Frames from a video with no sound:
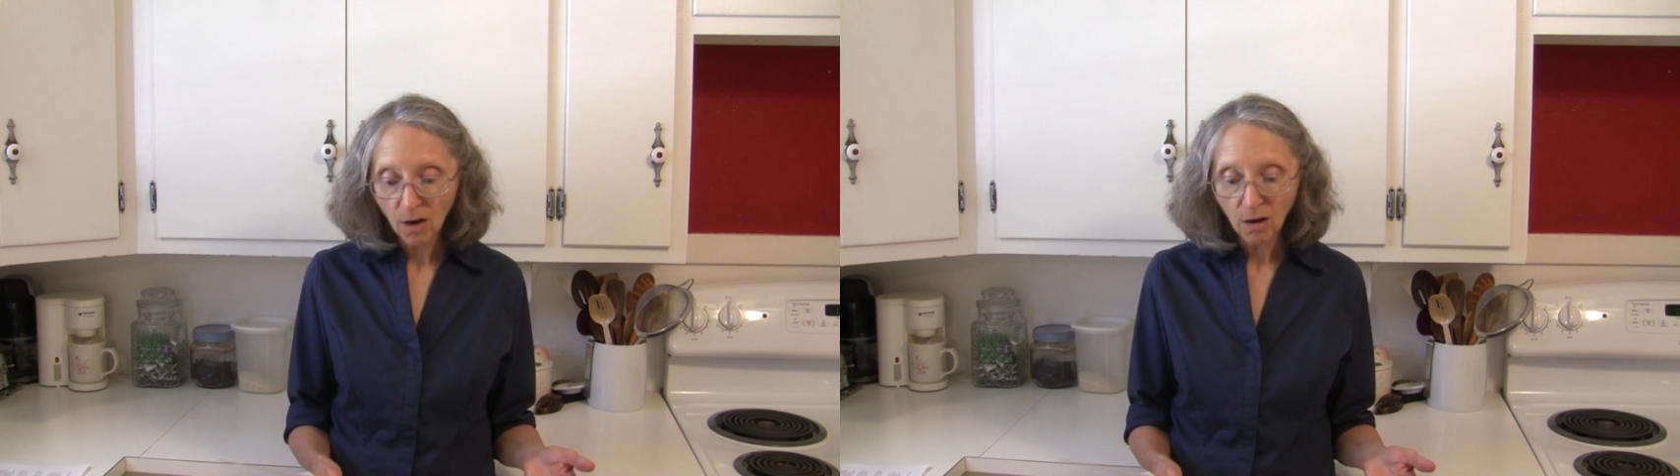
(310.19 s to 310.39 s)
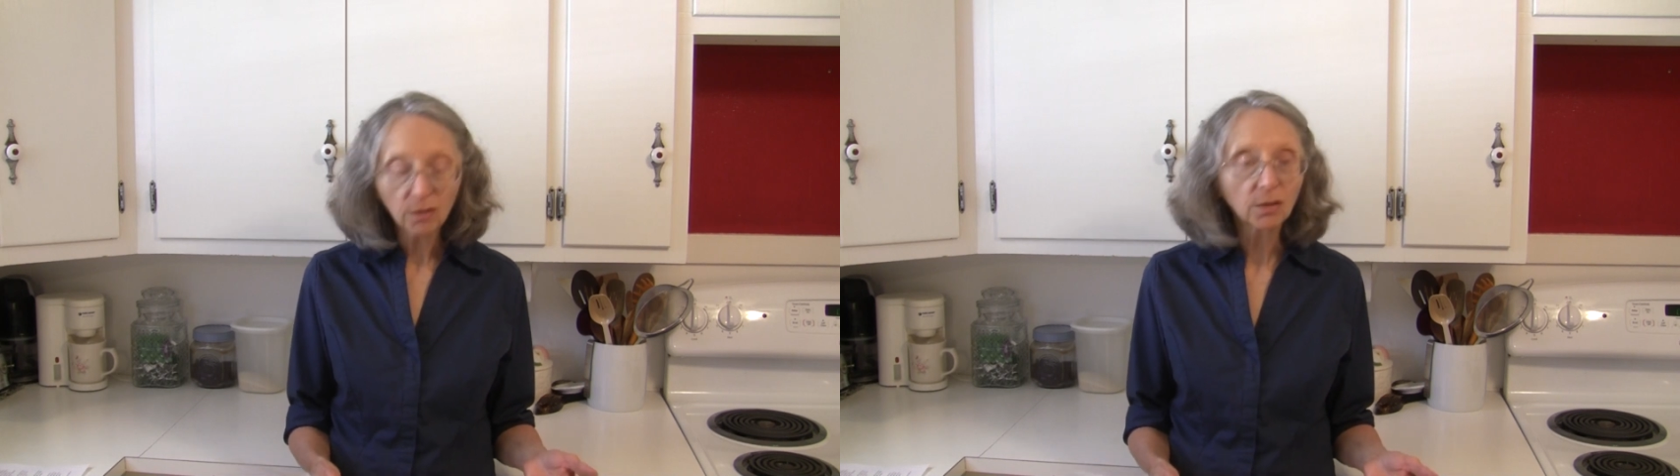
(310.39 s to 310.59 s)

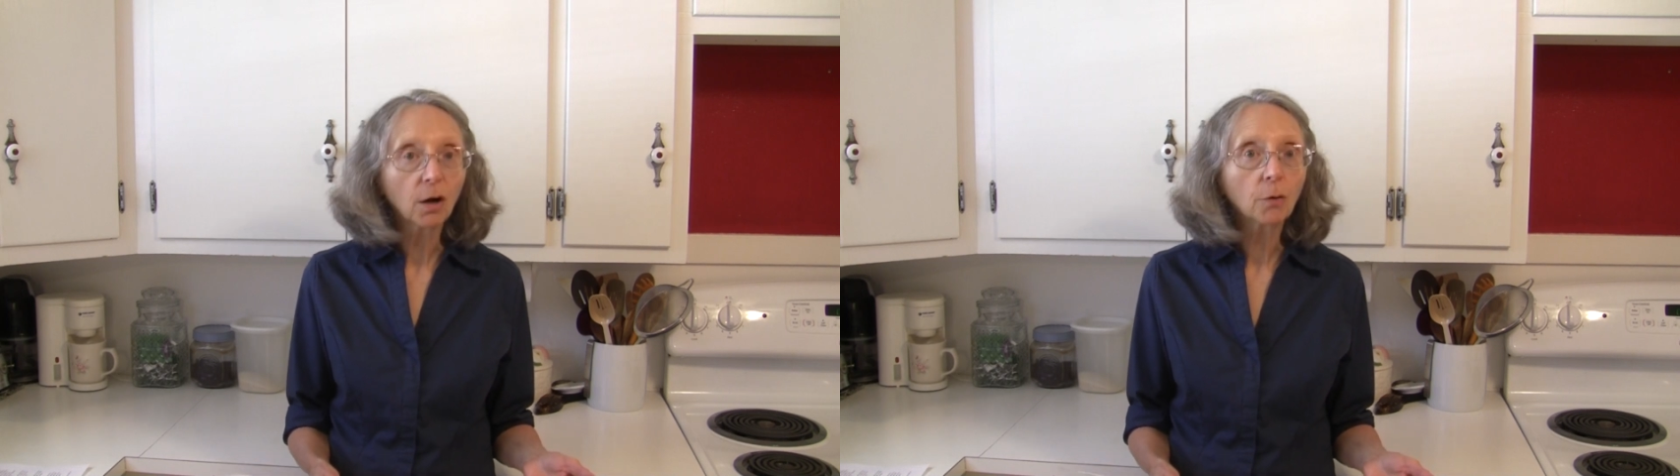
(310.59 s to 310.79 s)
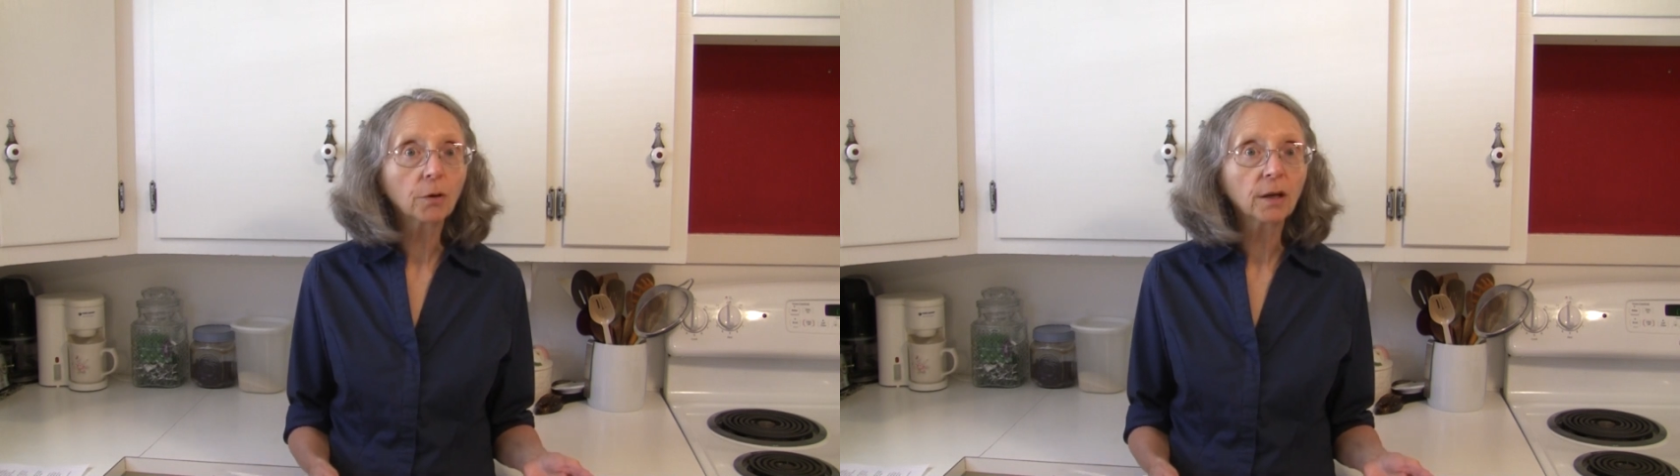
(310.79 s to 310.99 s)
on
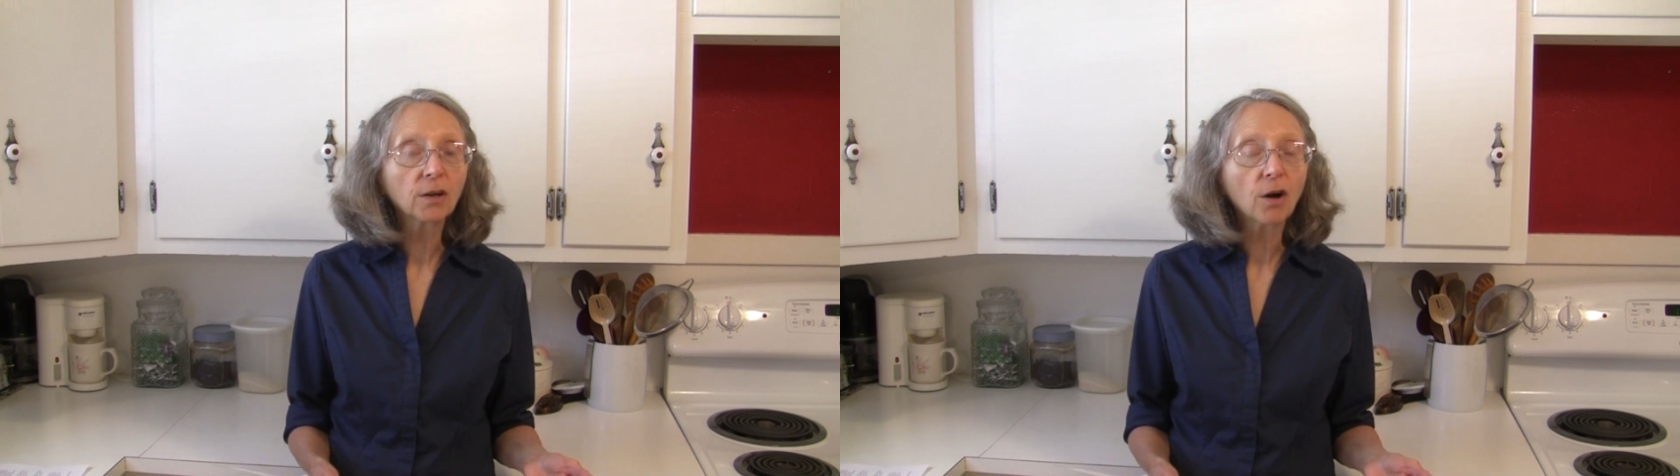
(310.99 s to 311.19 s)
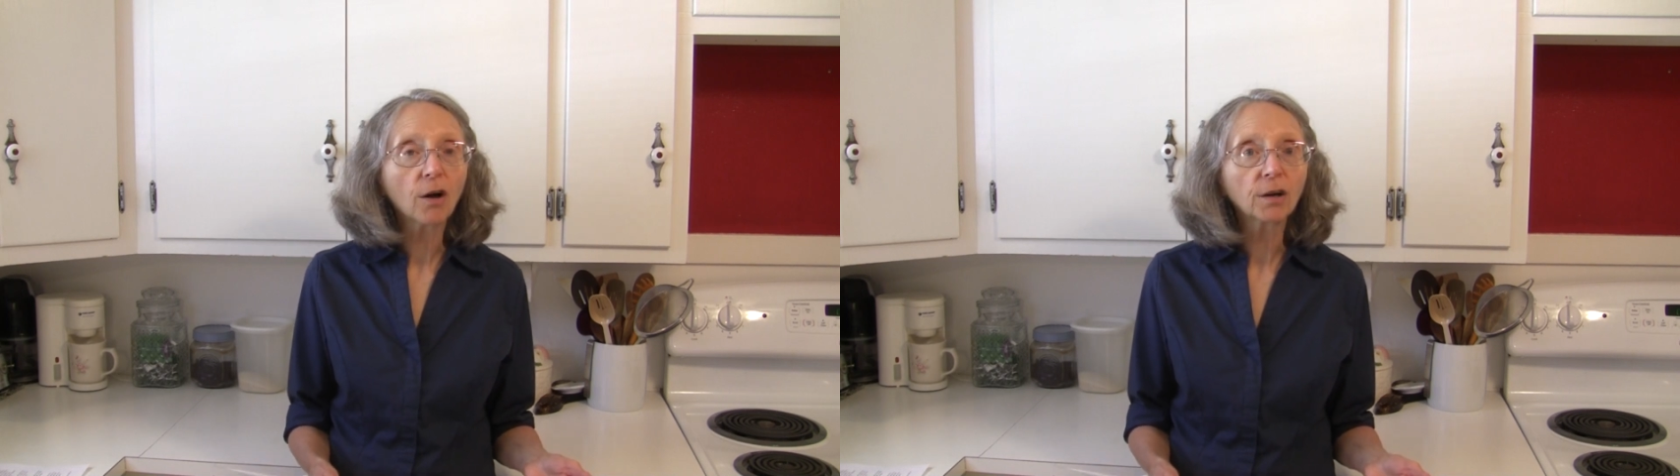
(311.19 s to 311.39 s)
lowering
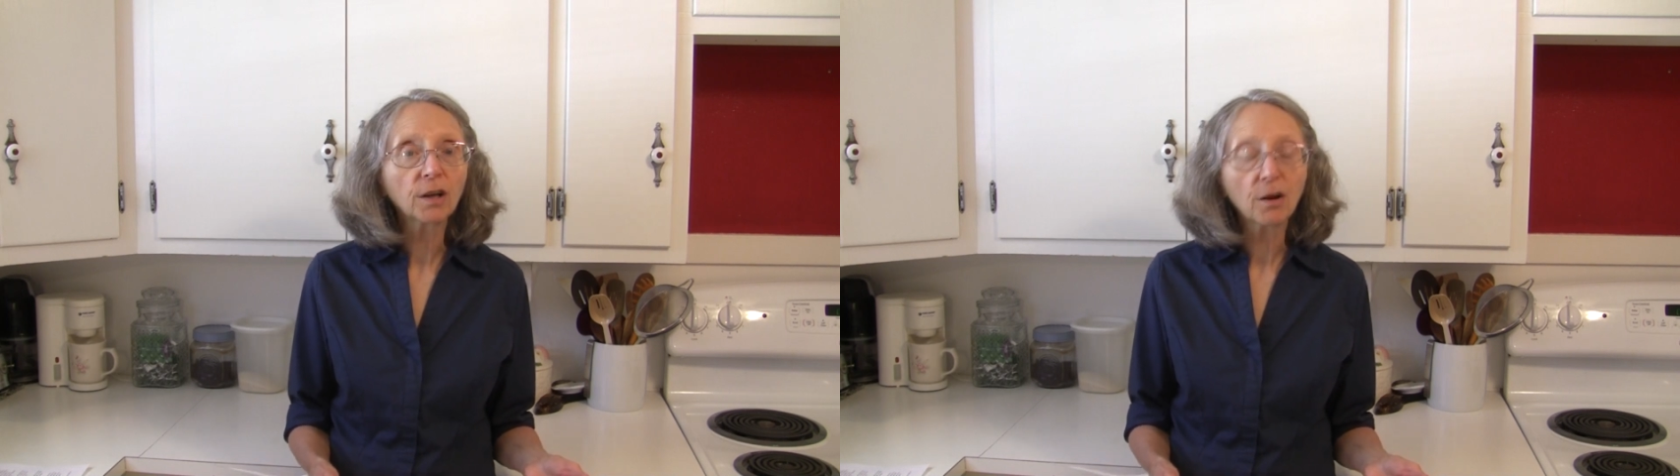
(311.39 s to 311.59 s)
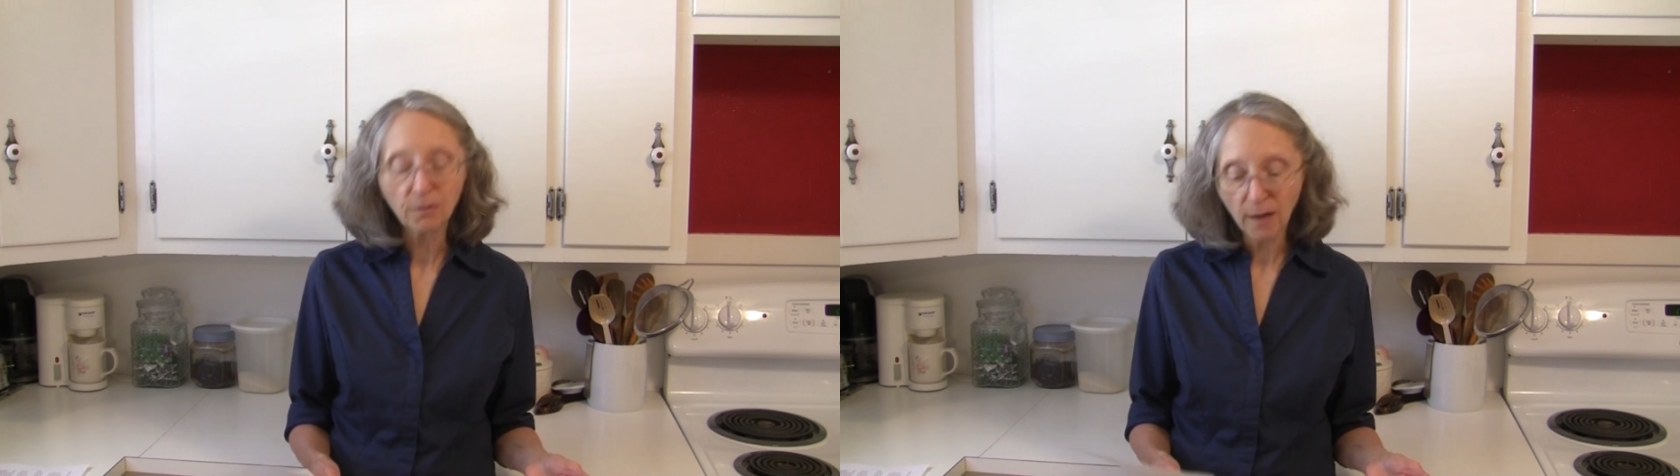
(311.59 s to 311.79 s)

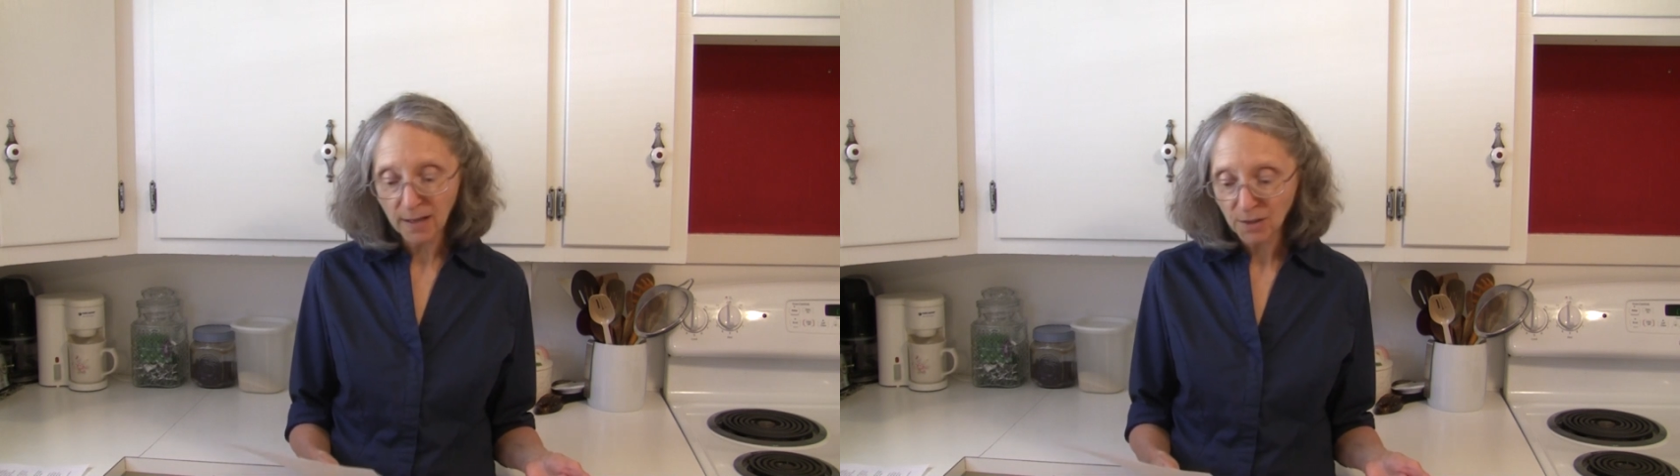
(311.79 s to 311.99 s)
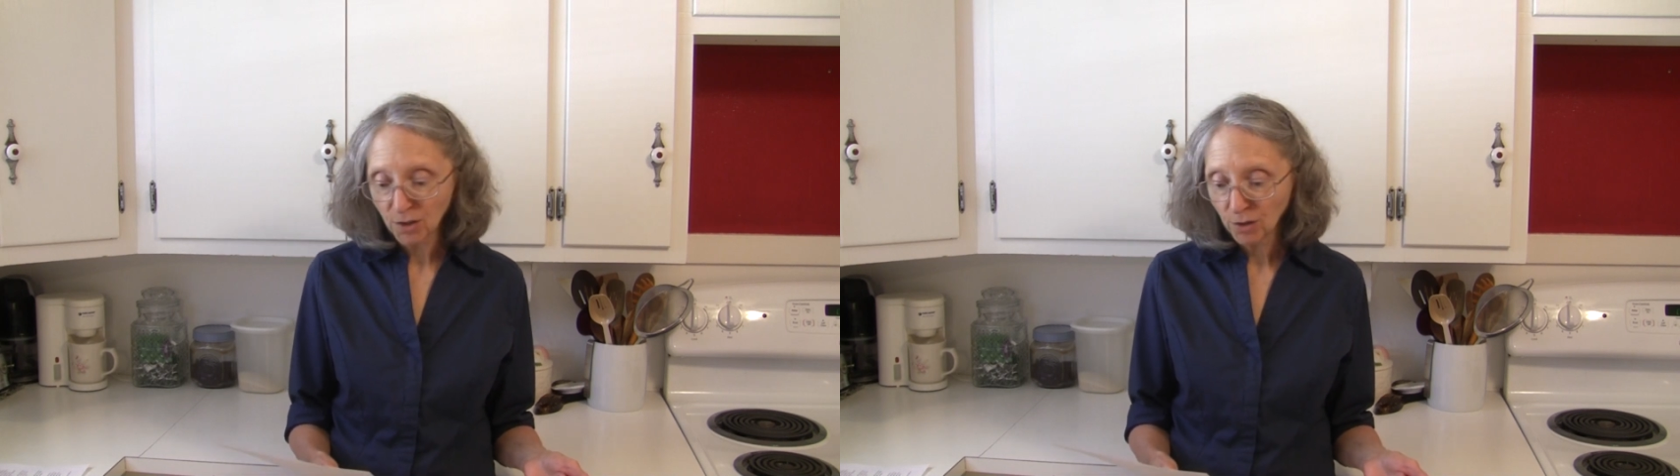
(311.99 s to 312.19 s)

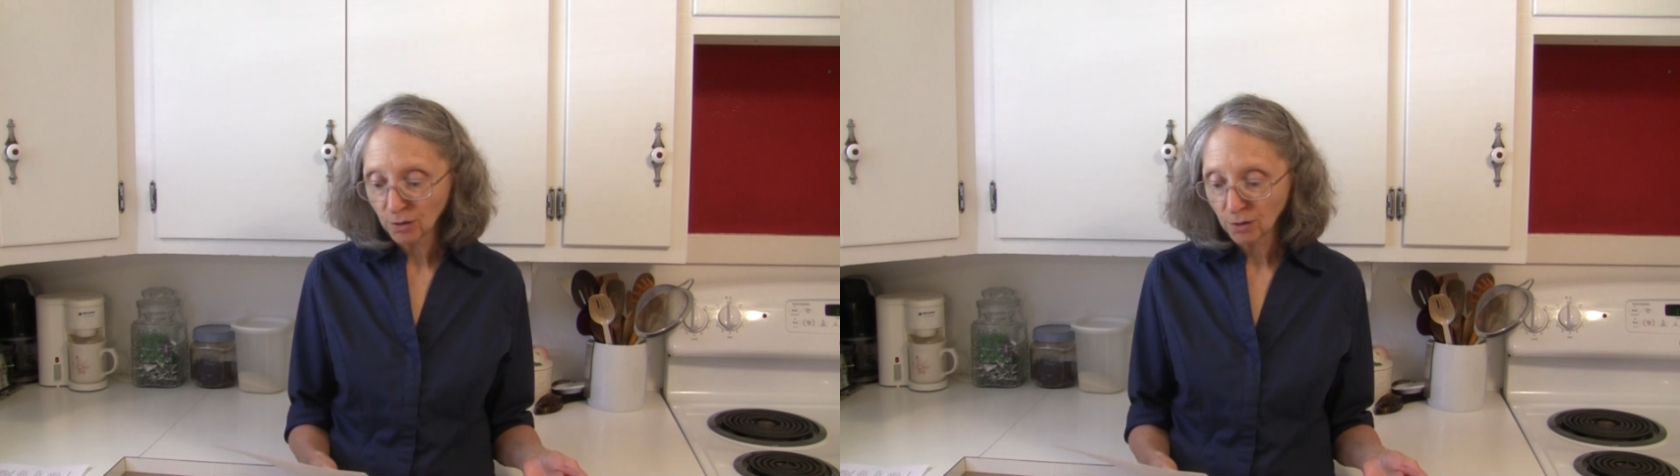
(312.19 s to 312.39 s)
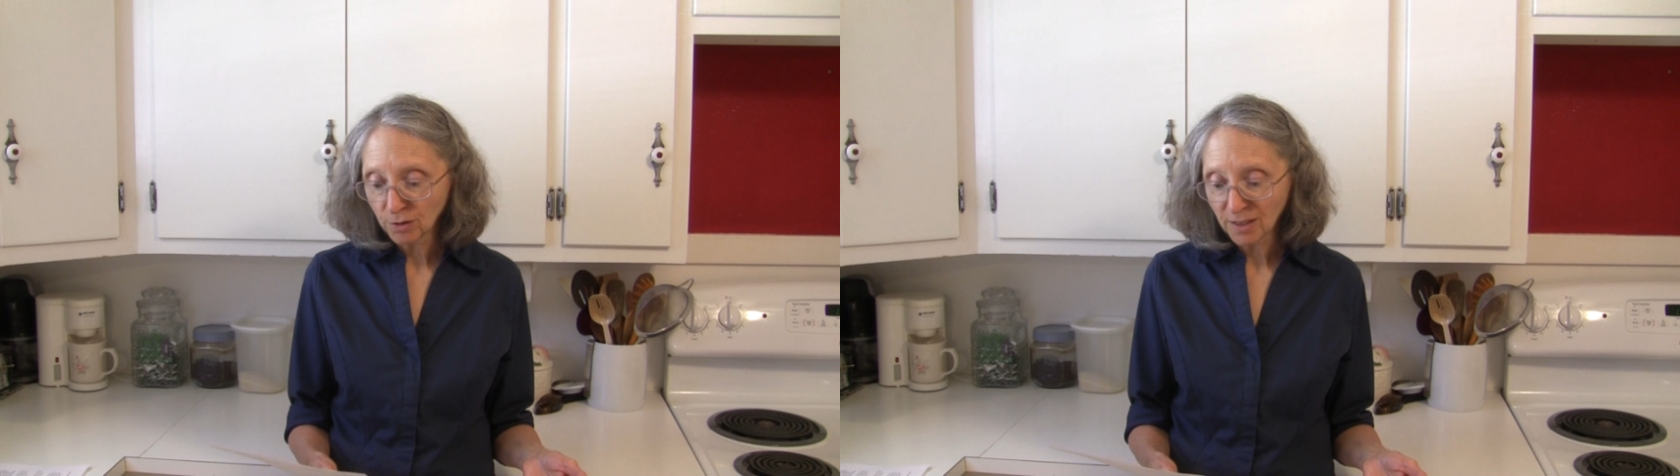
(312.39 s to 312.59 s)
cardiovascular